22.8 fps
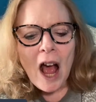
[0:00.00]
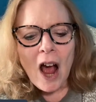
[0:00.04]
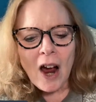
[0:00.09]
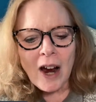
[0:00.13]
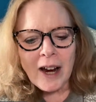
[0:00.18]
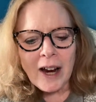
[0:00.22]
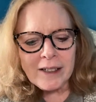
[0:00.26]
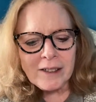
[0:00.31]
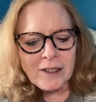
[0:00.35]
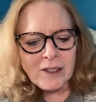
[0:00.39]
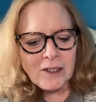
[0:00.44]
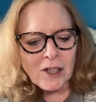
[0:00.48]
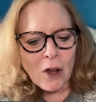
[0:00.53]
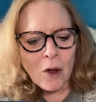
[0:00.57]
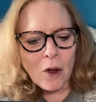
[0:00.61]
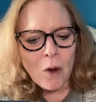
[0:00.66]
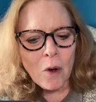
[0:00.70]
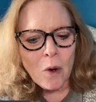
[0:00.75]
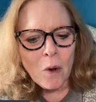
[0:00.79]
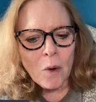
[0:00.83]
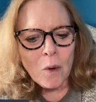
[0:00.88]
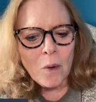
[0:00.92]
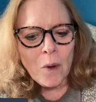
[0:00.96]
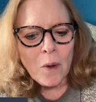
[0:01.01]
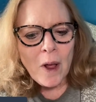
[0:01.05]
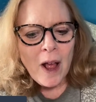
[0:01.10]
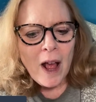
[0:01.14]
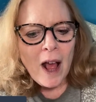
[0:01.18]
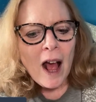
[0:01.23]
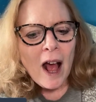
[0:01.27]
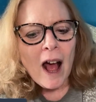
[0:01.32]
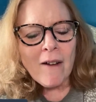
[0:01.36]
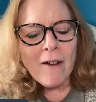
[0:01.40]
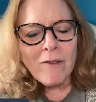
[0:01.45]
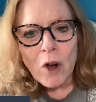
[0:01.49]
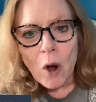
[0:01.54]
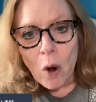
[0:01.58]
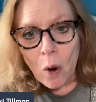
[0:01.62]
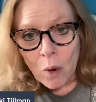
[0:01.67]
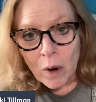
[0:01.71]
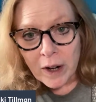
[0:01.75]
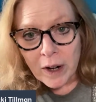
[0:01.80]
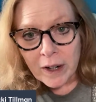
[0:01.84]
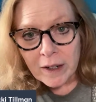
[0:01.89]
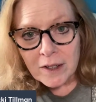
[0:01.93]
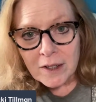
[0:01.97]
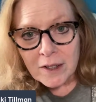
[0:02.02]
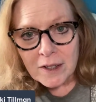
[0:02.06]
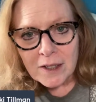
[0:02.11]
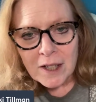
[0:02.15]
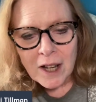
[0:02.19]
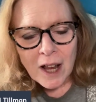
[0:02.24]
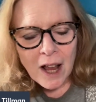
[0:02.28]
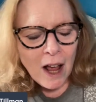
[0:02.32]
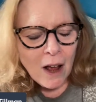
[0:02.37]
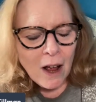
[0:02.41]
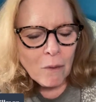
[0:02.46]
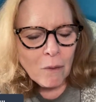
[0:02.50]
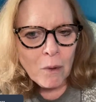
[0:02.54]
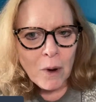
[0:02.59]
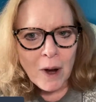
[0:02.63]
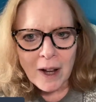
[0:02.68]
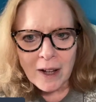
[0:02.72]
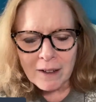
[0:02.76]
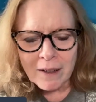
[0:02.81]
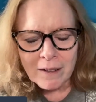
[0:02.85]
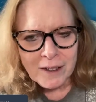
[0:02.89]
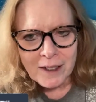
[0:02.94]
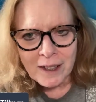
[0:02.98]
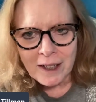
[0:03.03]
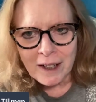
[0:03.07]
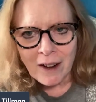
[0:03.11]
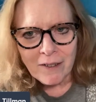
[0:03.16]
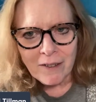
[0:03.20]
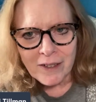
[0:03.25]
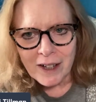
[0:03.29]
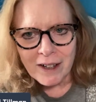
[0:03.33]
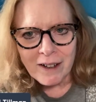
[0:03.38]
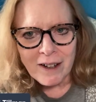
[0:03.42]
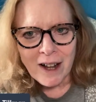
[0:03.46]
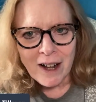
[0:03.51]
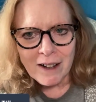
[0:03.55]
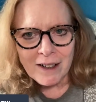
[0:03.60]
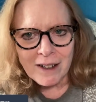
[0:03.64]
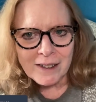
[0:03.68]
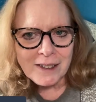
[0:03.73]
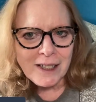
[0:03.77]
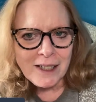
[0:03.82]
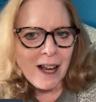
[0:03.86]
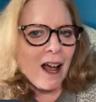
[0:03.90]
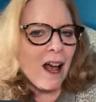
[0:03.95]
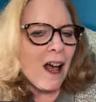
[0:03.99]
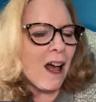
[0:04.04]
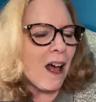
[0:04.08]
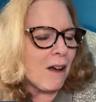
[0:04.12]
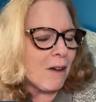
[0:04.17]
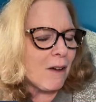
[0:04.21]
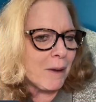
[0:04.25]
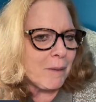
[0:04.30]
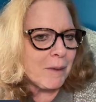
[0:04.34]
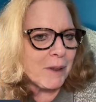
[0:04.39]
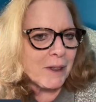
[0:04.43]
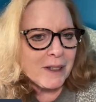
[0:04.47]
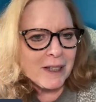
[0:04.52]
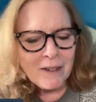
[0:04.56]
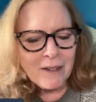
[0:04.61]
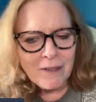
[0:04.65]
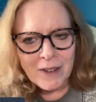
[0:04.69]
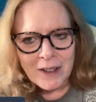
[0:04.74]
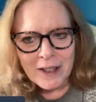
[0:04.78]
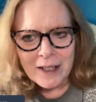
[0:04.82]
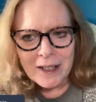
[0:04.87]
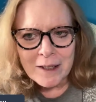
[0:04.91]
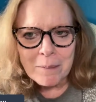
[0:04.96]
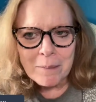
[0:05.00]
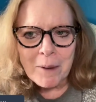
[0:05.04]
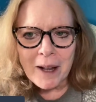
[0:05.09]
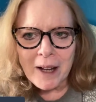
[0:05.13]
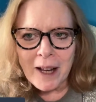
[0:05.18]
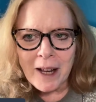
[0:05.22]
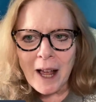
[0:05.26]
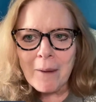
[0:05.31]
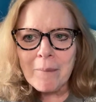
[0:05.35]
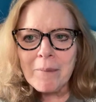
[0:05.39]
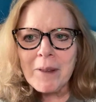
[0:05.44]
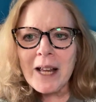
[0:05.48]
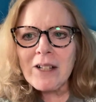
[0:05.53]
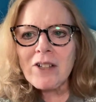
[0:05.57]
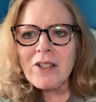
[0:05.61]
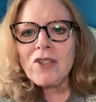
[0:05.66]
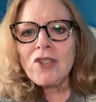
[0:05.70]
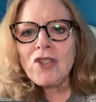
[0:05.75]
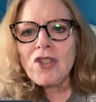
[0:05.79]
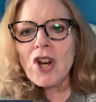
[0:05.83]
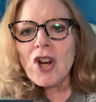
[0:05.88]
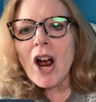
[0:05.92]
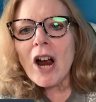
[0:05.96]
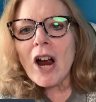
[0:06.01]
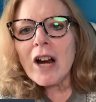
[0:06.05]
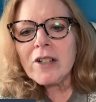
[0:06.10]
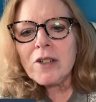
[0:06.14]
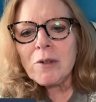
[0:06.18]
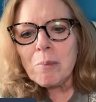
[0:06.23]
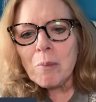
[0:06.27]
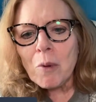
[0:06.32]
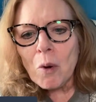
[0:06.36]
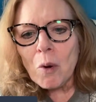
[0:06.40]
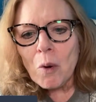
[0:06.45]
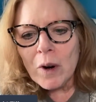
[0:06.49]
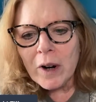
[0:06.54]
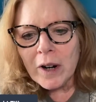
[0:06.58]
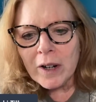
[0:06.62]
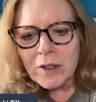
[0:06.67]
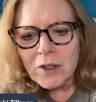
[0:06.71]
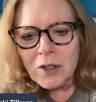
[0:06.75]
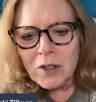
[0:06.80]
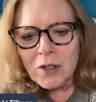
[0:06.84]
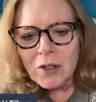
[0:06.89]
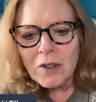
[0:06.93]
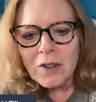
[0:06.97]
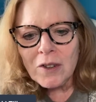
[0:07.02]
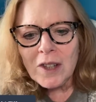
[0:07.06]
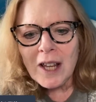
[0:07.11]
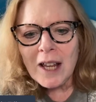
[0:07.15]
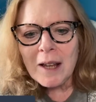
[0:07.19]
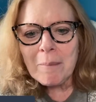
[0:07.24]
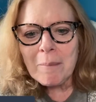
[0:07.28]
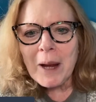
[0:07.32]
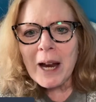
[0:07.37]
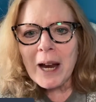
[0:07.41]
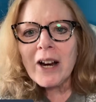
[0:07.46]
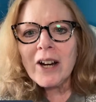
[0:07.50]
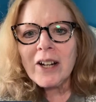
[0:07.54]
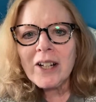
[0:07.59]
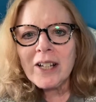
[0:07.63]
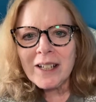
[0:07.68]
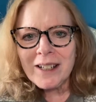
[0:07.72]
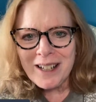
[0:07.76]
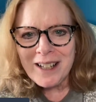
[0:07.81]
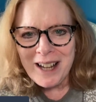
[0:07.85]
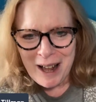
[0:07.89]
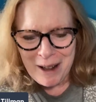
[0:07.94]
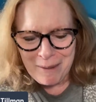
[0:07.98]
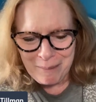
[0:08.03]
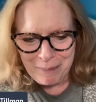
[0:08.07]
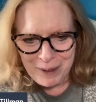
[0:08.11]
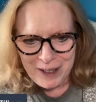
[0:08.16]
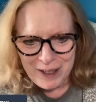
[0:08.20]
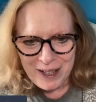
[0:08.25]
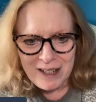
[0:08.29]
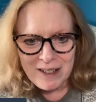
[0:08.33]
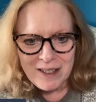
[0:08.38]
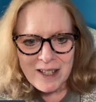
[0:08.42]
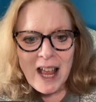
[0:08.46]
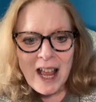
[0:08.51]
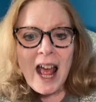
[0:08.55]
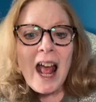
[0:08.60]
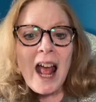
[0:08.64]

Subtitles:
All right, so of course, they're not going to say, oh, I'm just giving this money up. They just charge more to the American companies